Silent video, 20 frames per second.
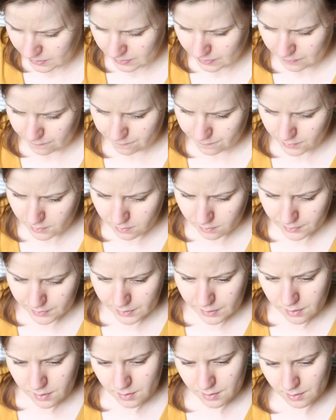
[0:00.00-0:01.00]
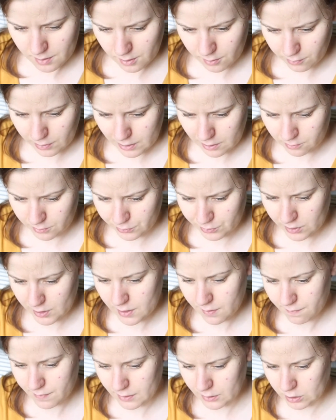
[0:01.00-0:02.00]
fiddling around trying
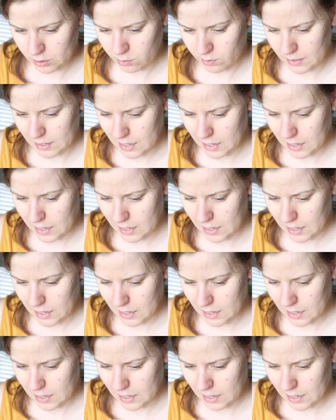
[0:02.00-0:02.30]
to figure out